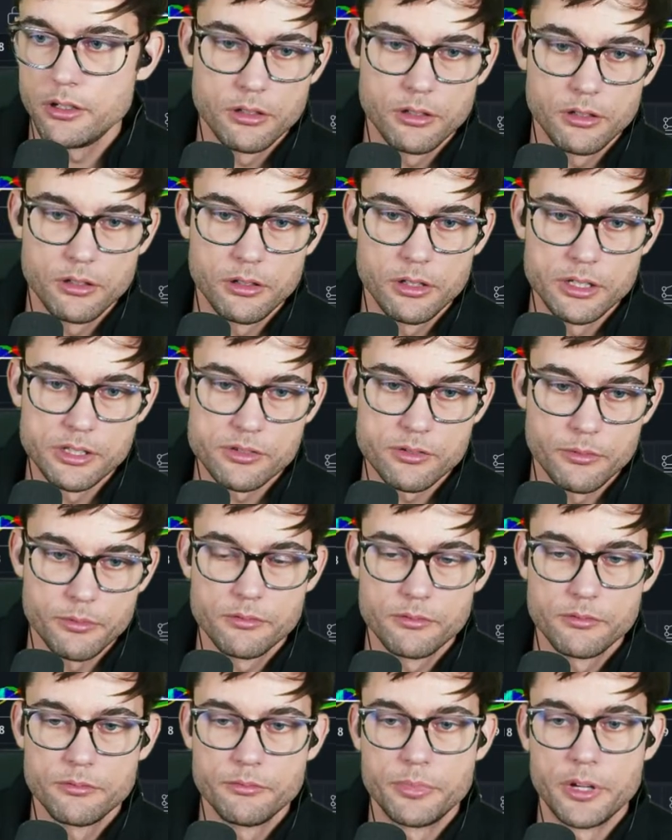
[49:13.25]
this would be,
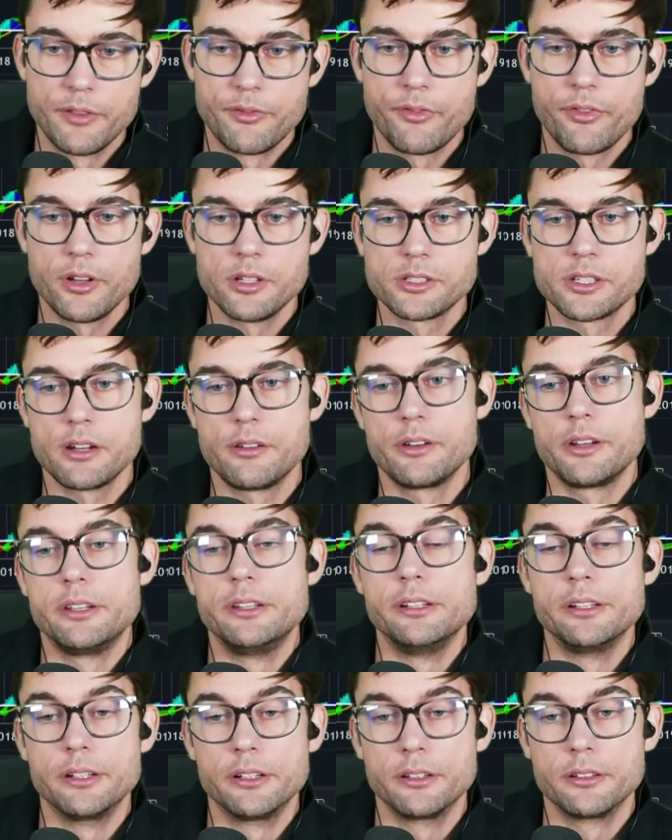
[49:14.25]
but it falls down
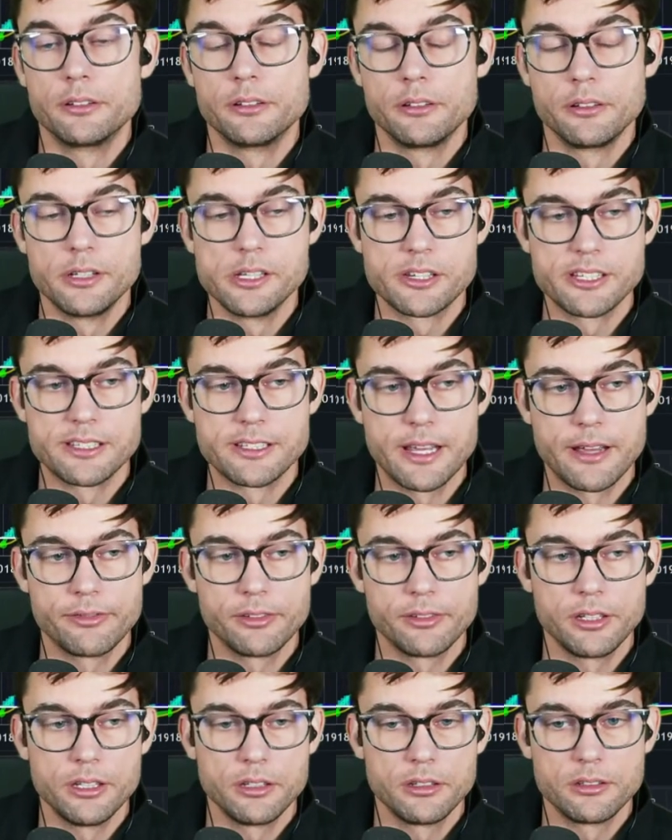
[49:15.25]
here. This is
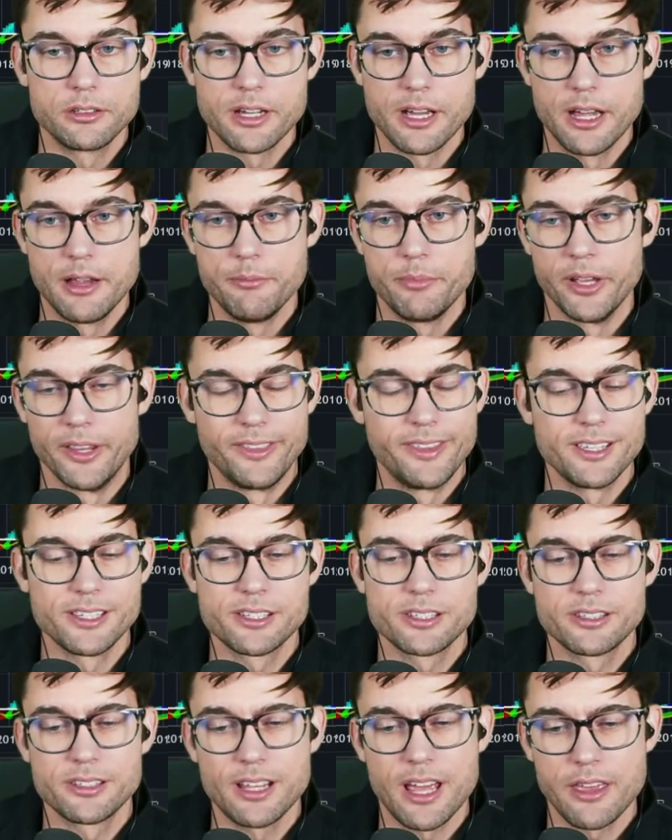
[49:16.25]
definitely a time, but
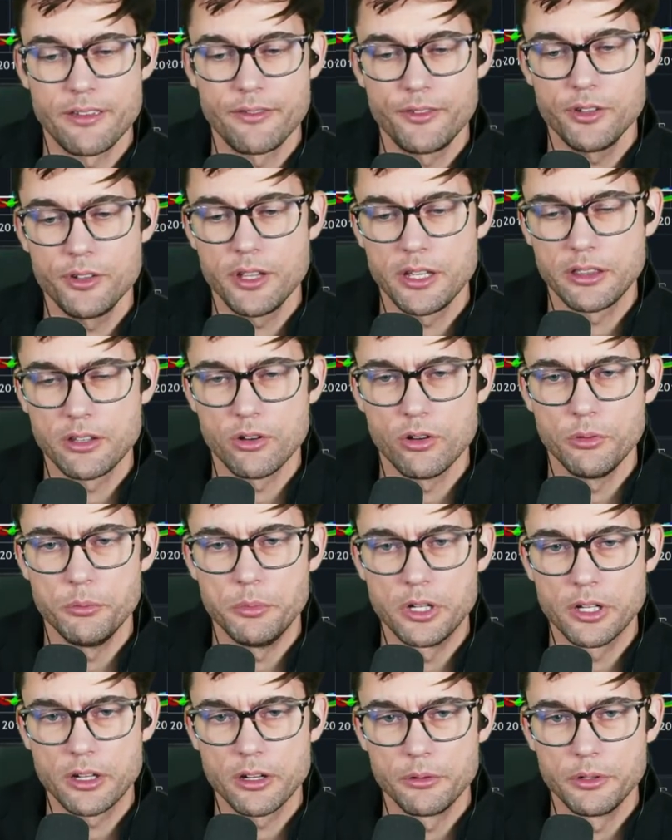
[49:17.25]
this, I feel like the whole
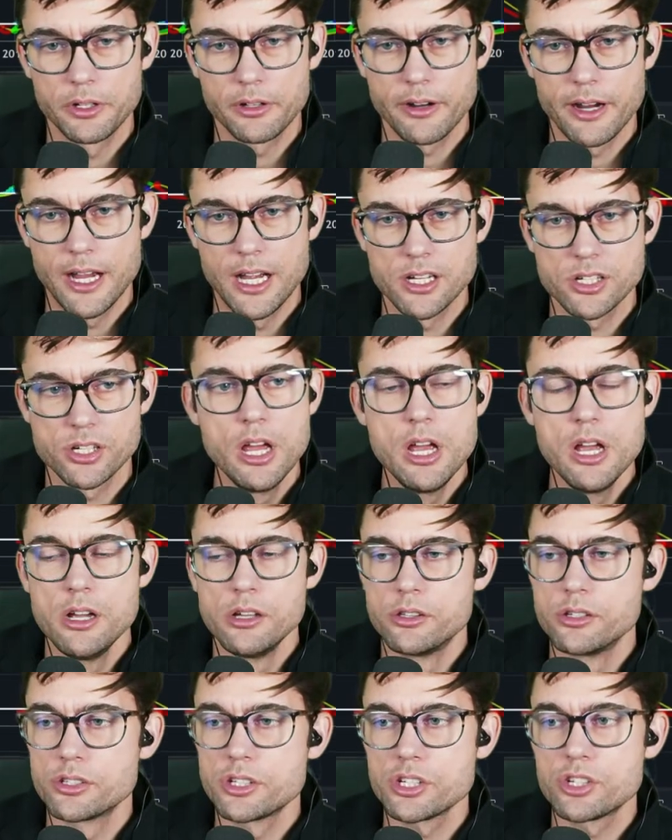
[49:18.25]
market would crash.
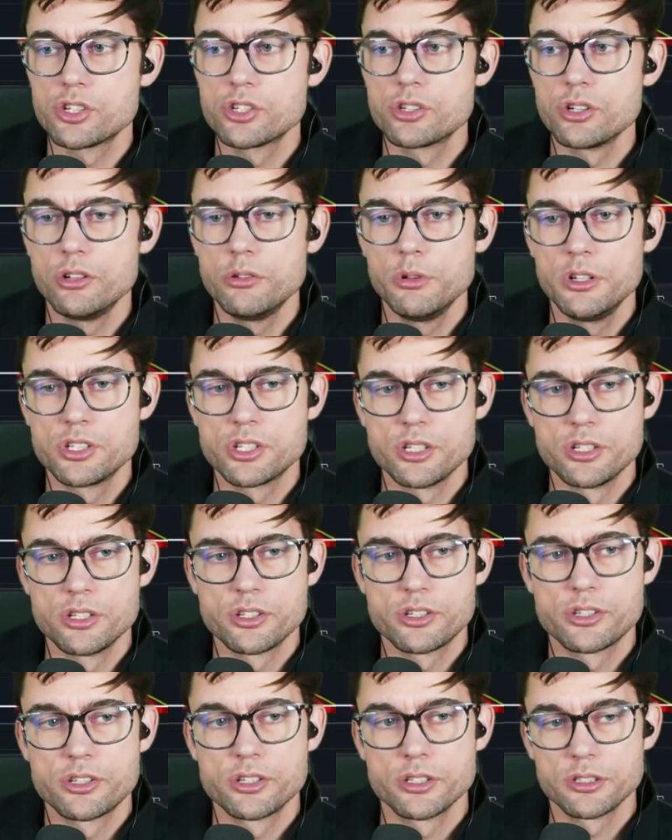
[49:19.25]
There's just so much
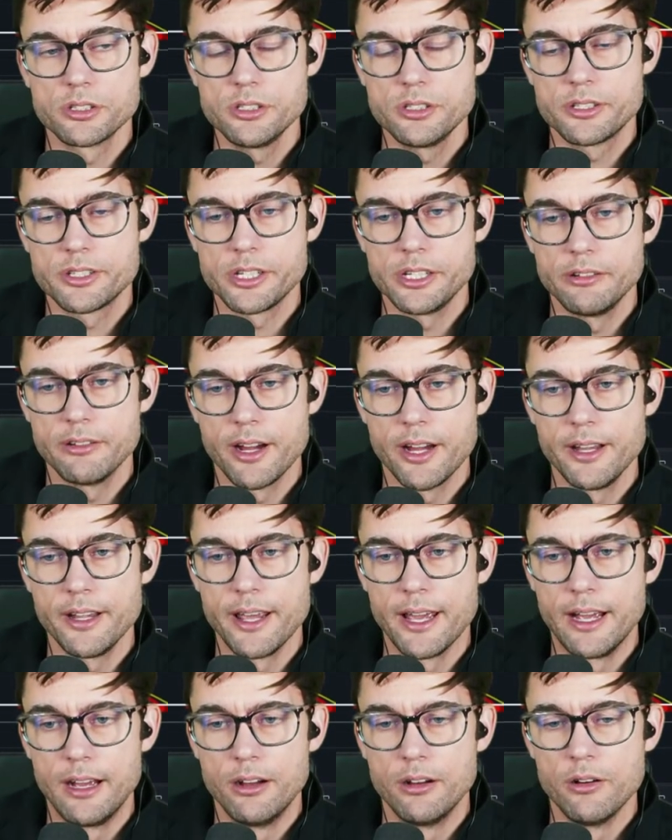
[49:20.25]
uncertainty right
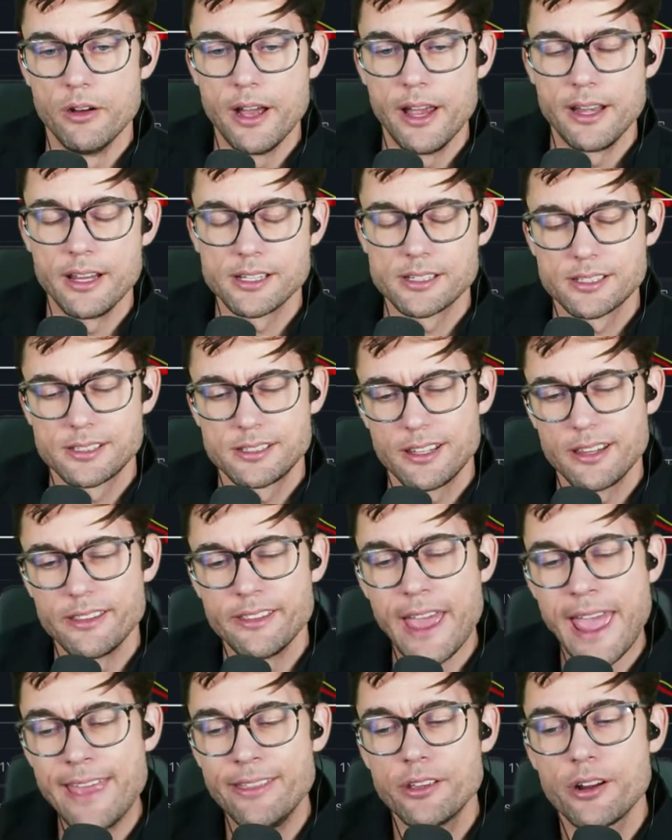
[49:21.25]
now. And
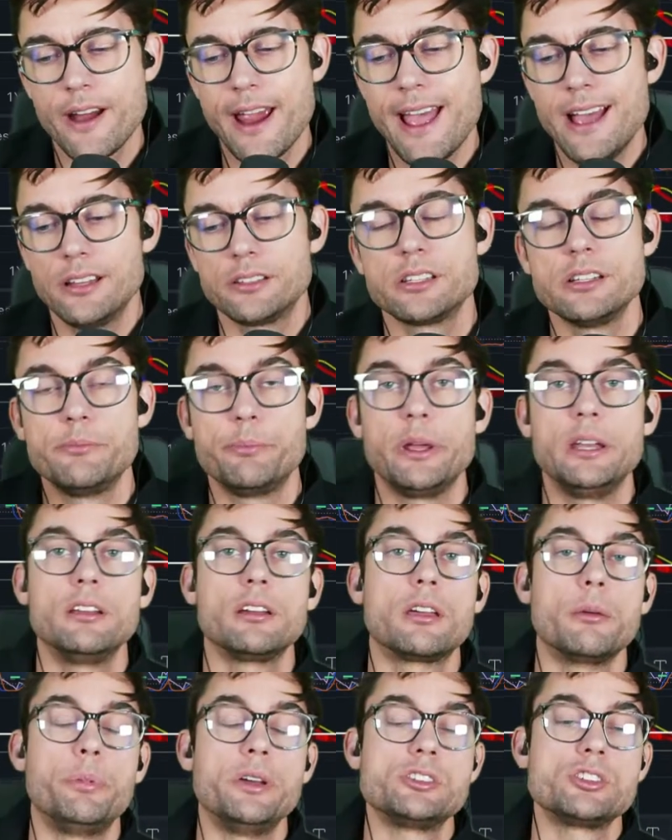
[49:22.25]
there hasn't been a
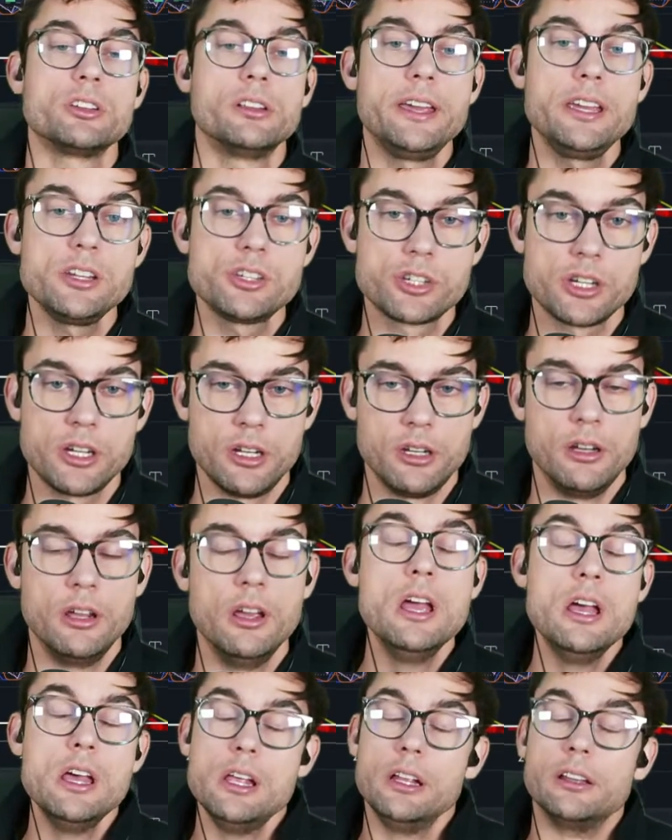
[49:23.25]
capitulation.
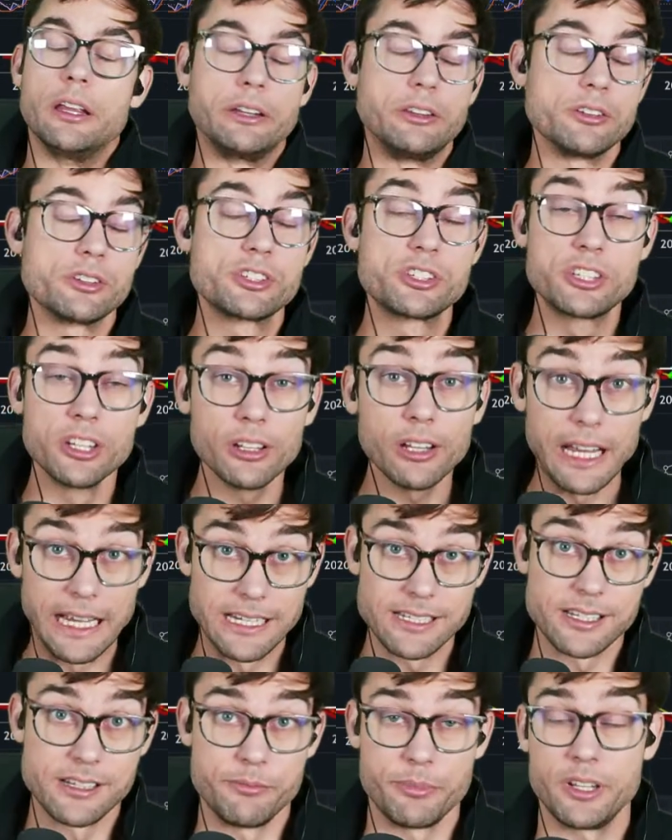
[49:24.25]
Like there still
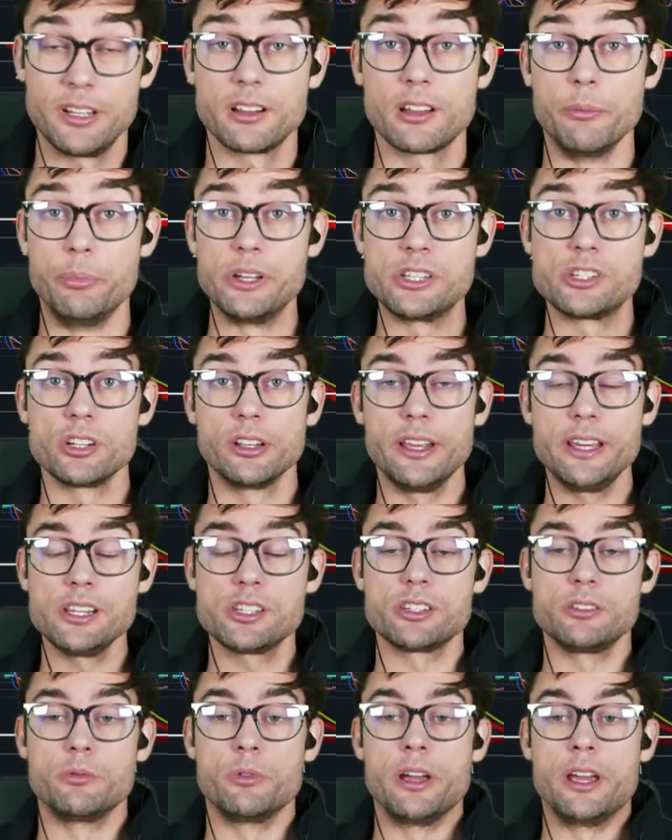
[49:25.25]
hasn't been a capitulation
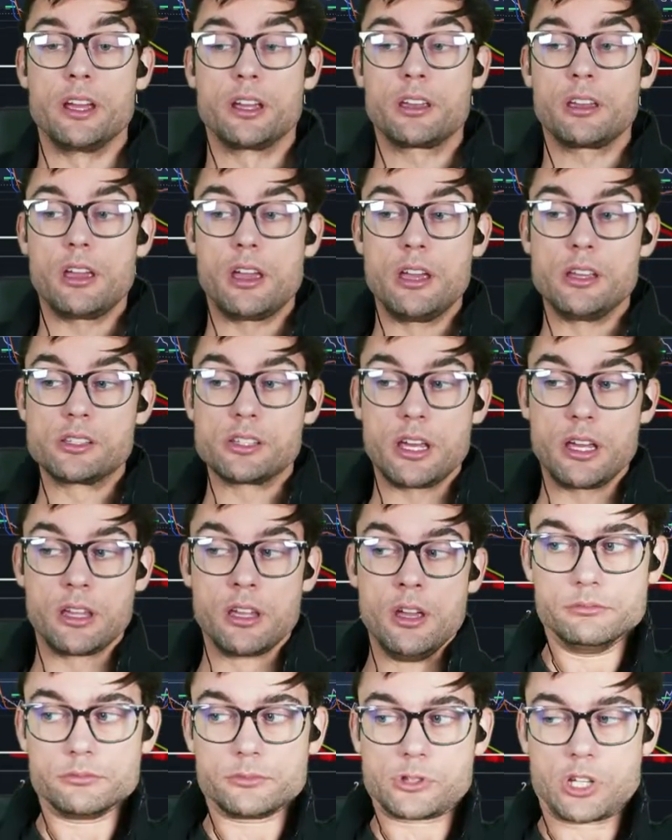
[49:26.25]
wick. It's like
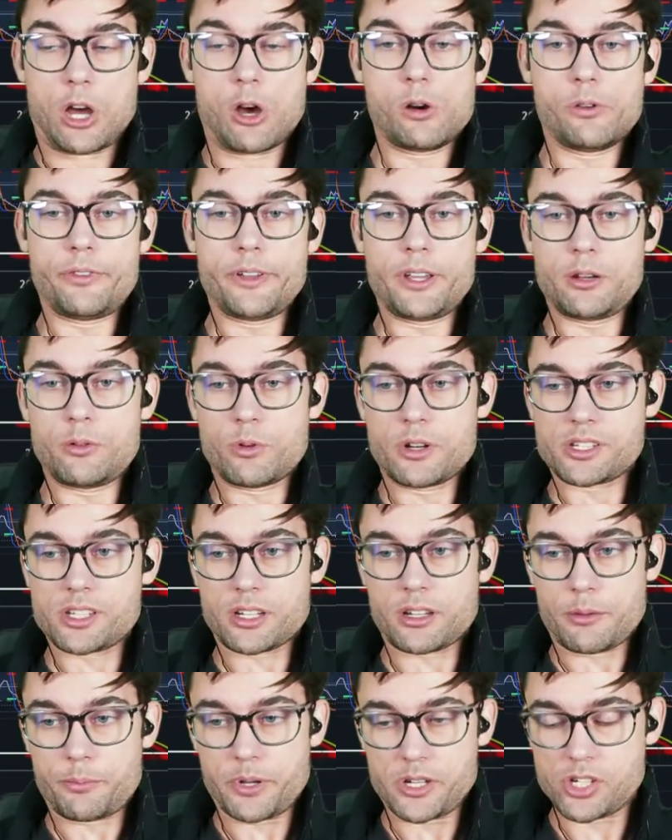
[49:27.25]
COVID was a
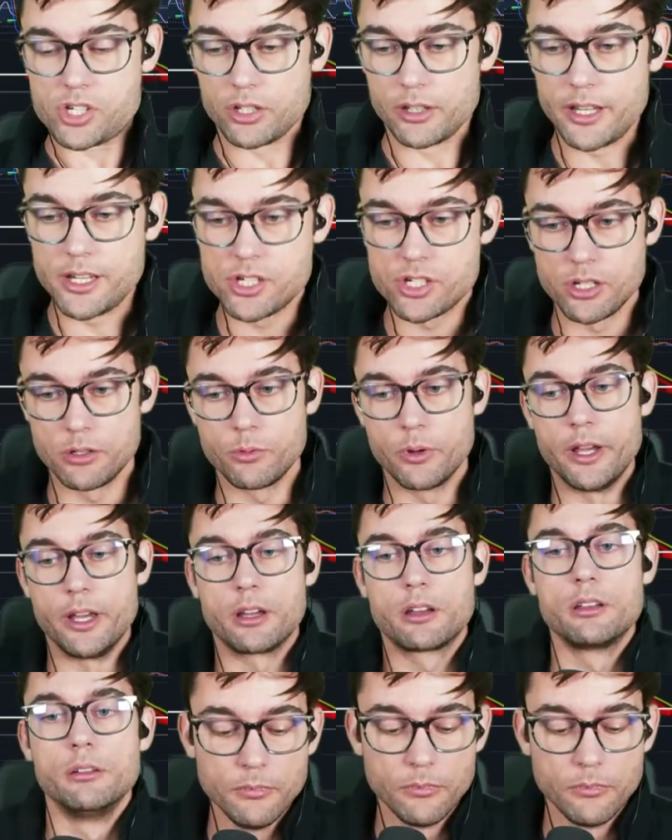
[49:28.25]
capitulation wick.